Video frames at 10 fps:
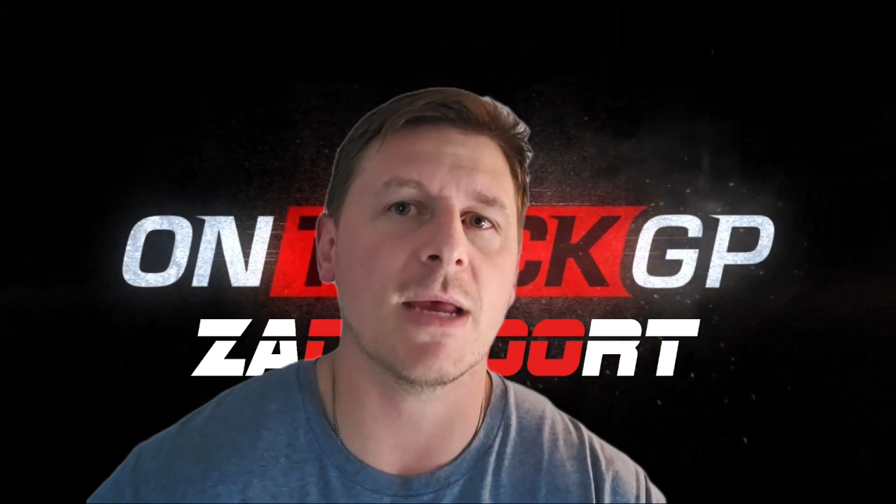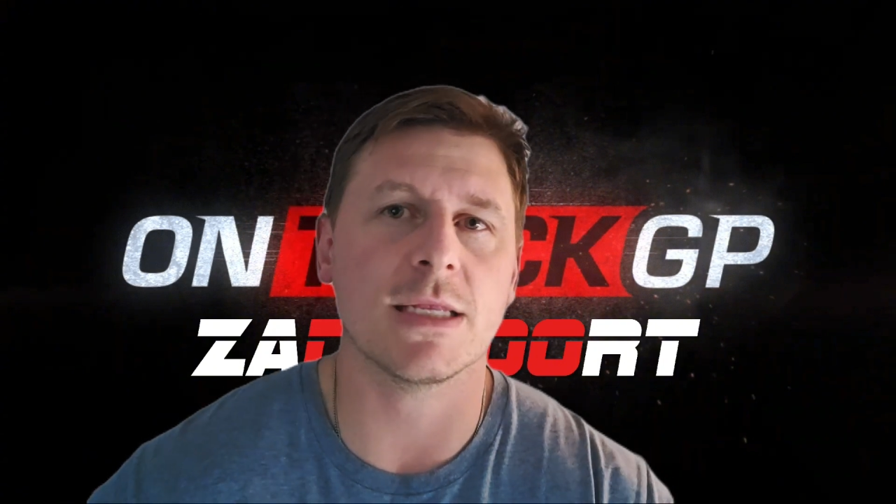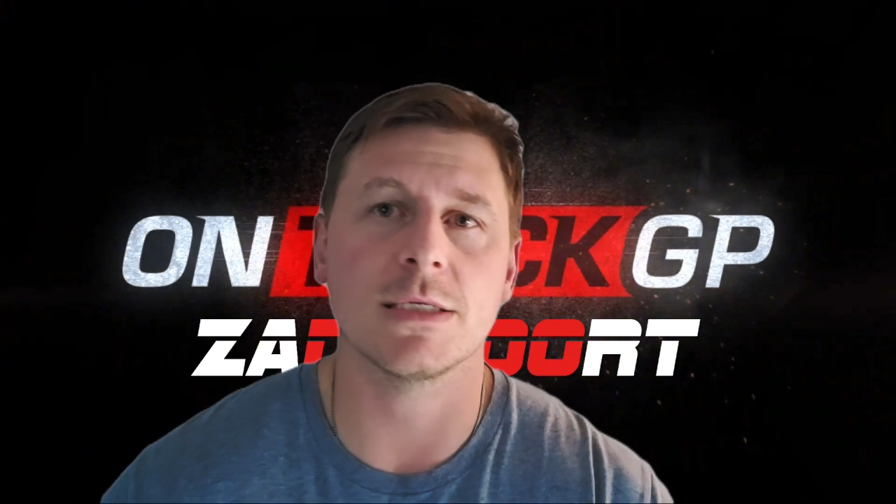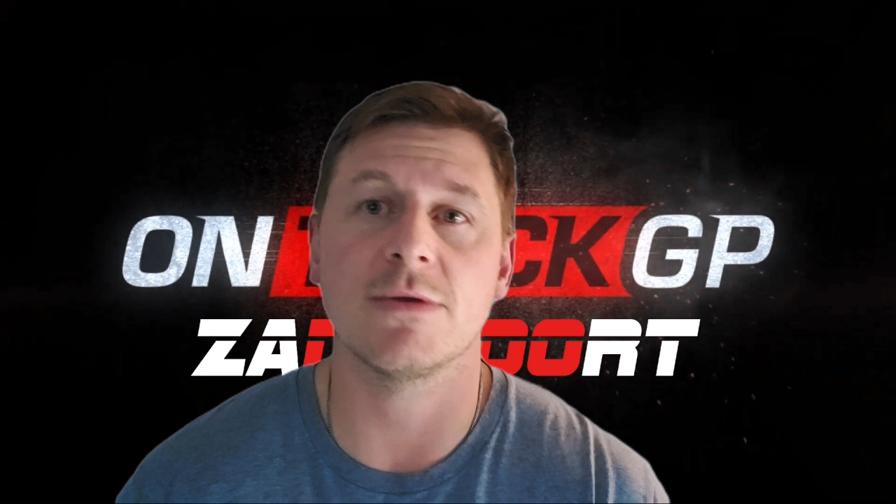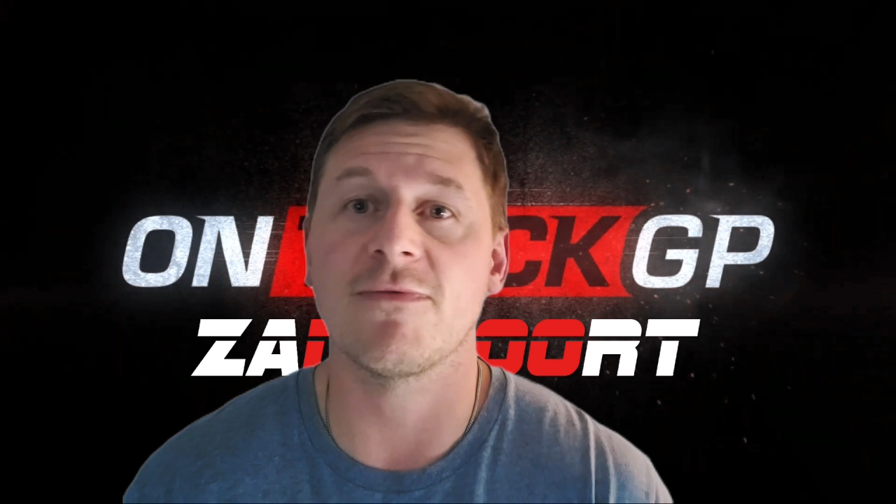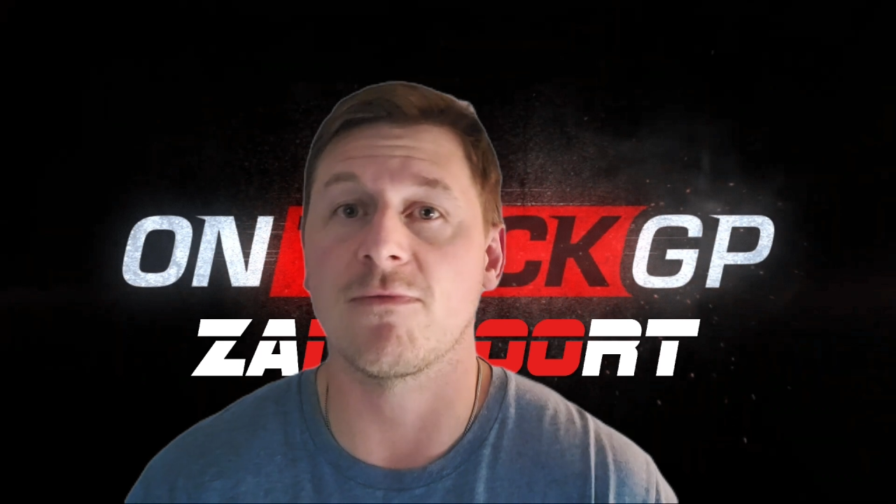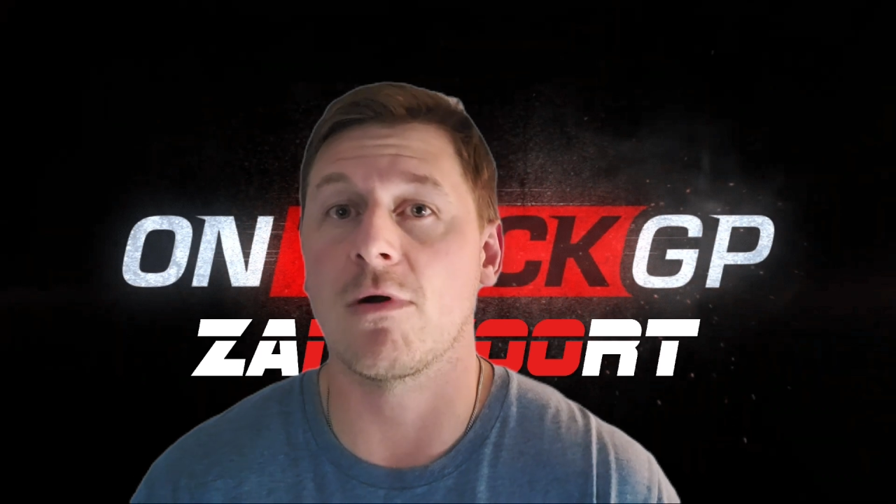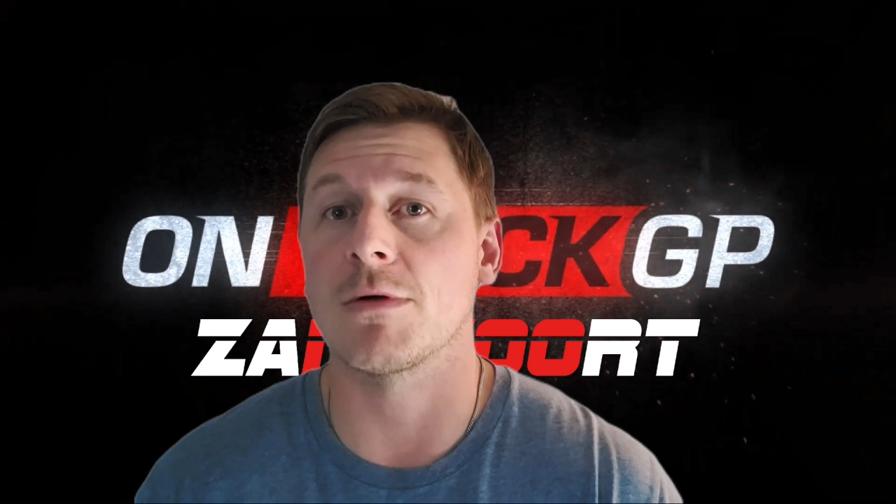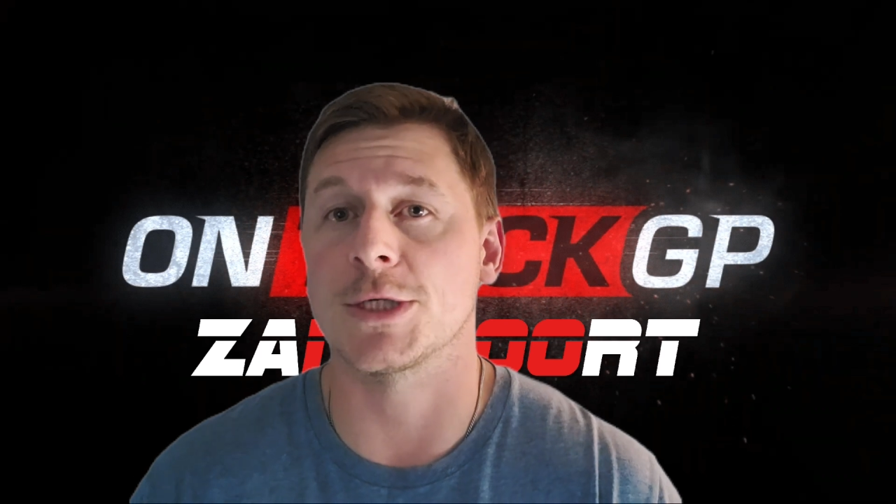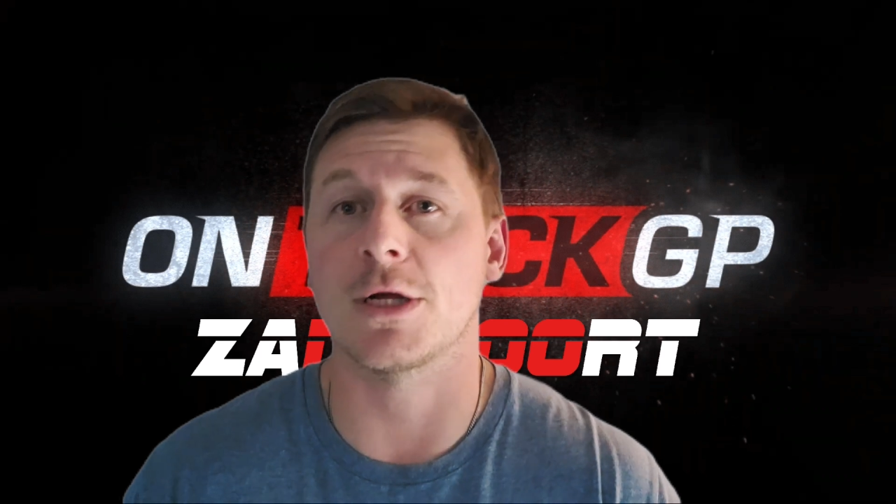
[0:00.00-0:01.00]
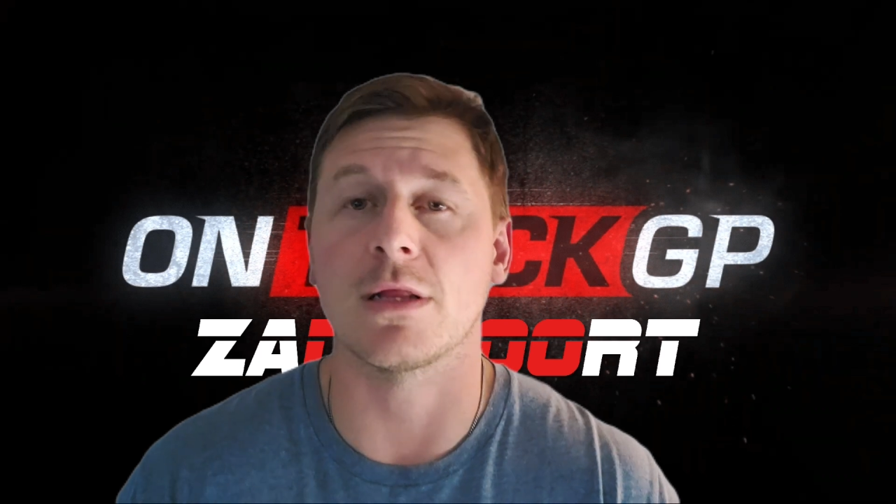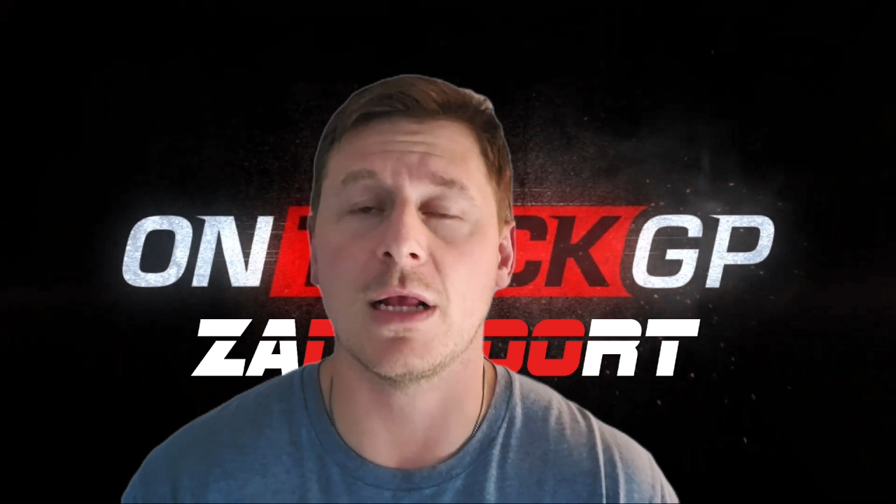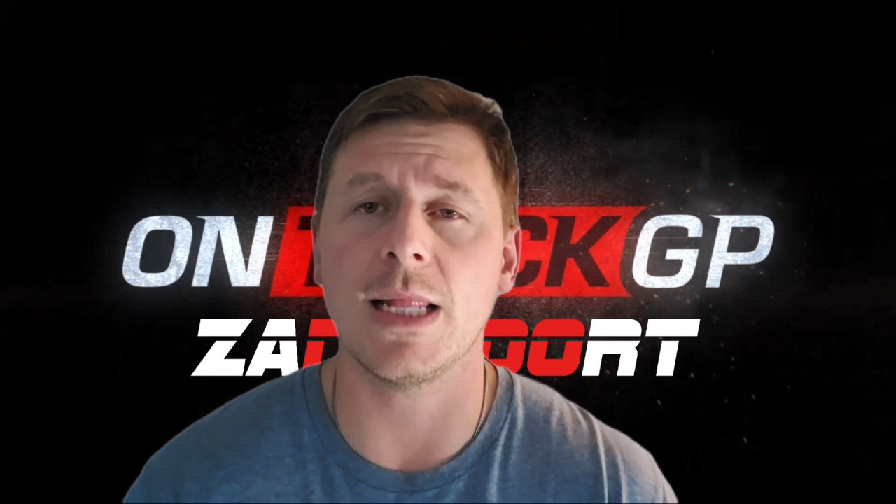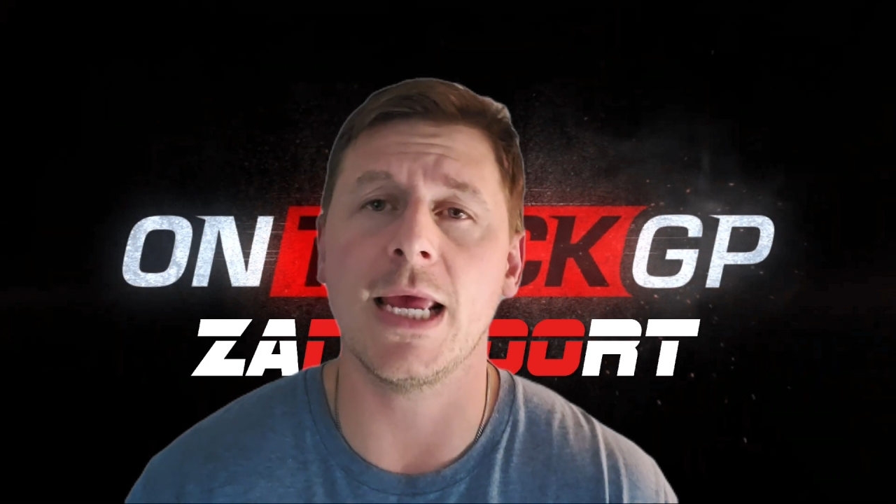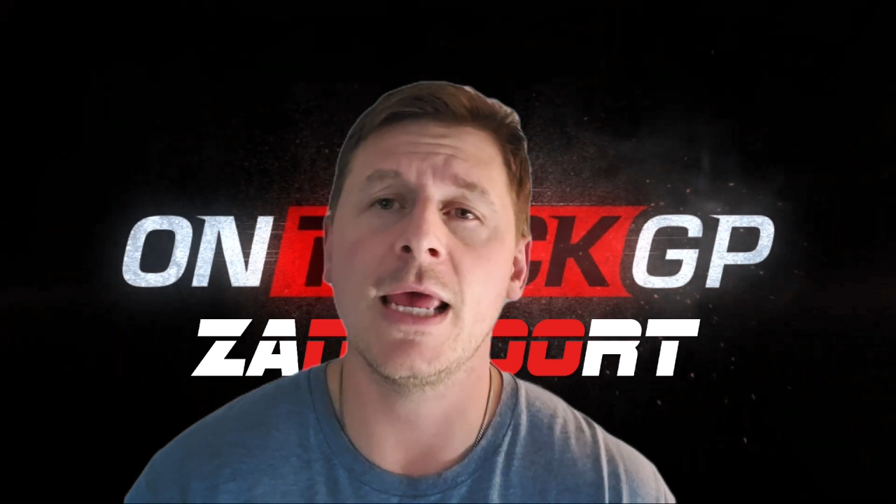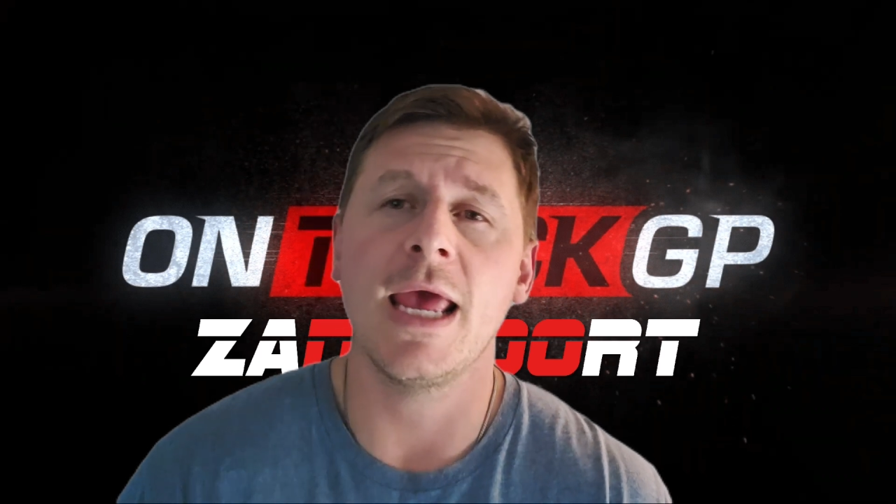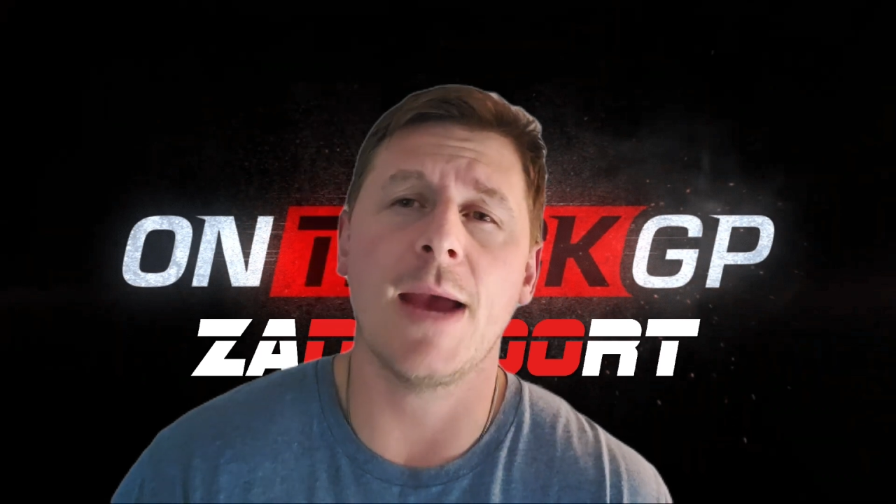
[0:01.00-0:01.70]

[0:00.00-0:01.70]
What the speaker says: Magnussen, Ferrari's Charles Leclerc,